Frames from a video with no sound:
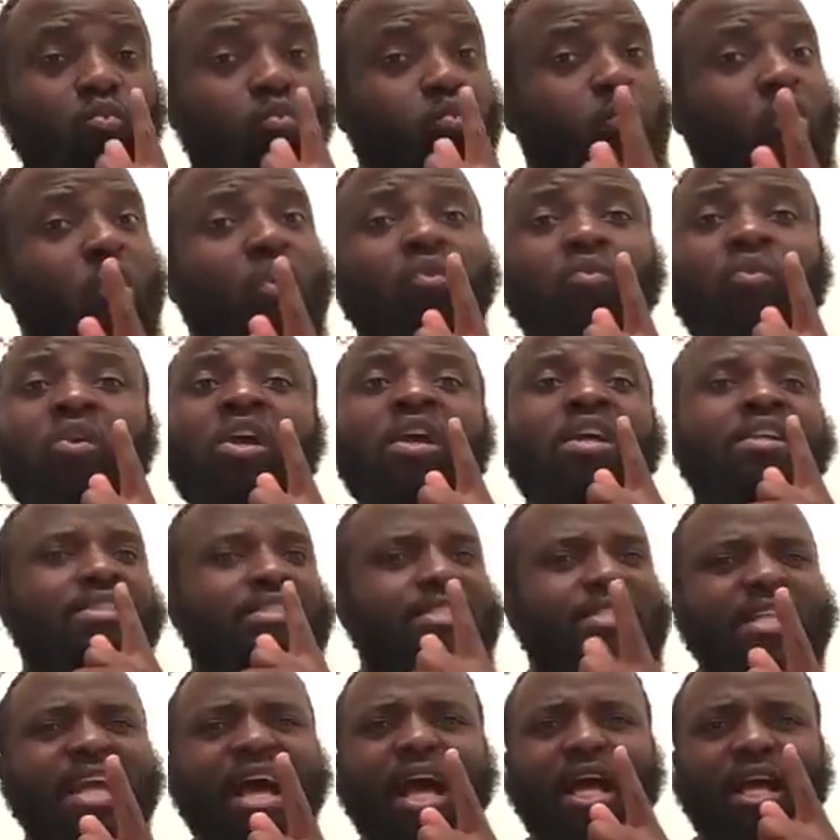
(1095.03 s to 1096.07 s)
won't
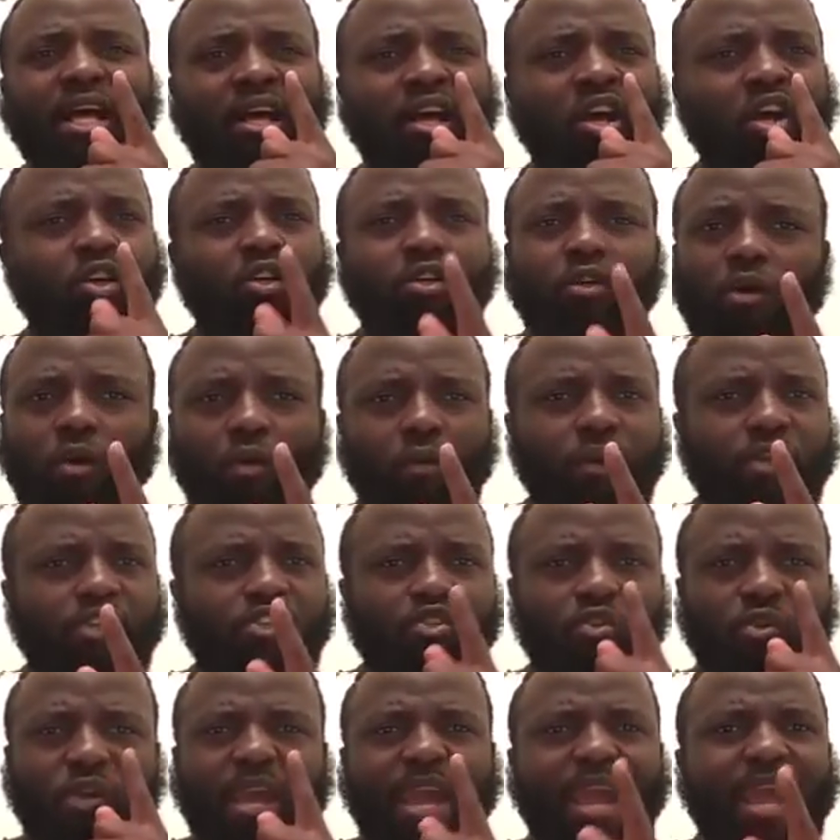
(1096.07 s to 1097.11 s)
now
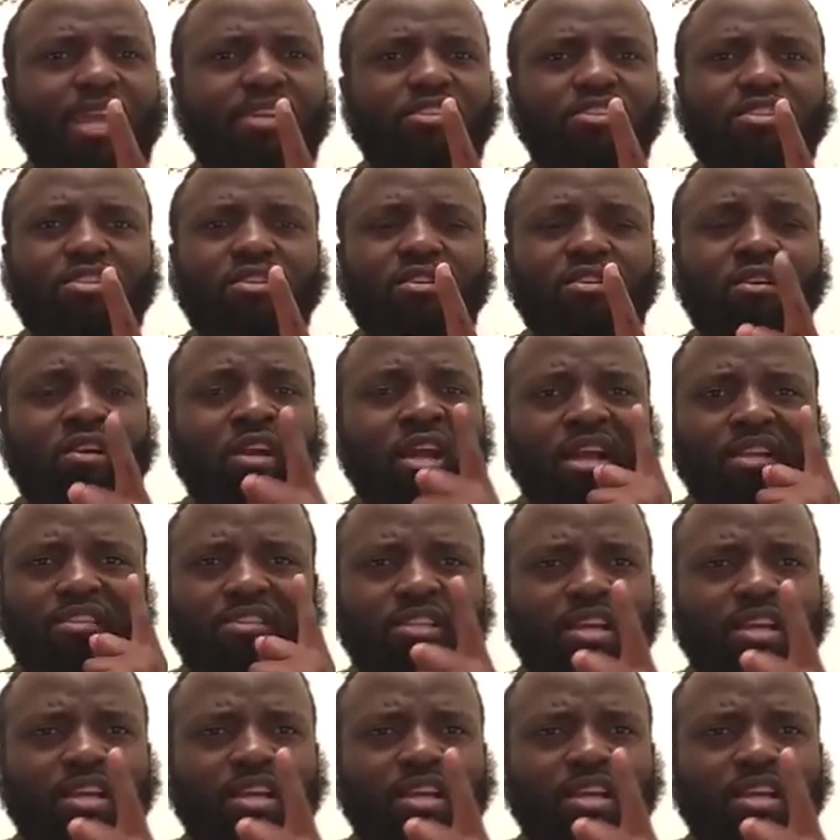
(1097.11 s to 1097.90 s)
going to enter